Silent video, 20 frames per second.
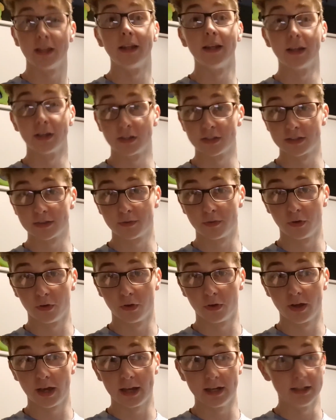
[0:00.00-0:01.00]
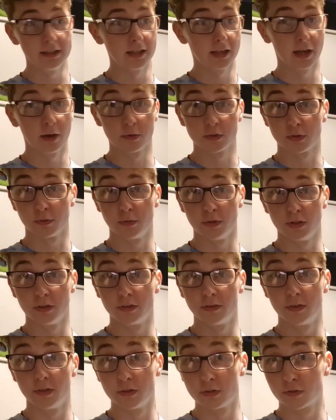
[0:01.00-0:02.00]
and the links for anything else that are in
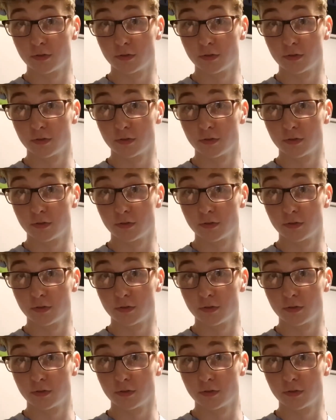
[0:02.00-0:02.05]
the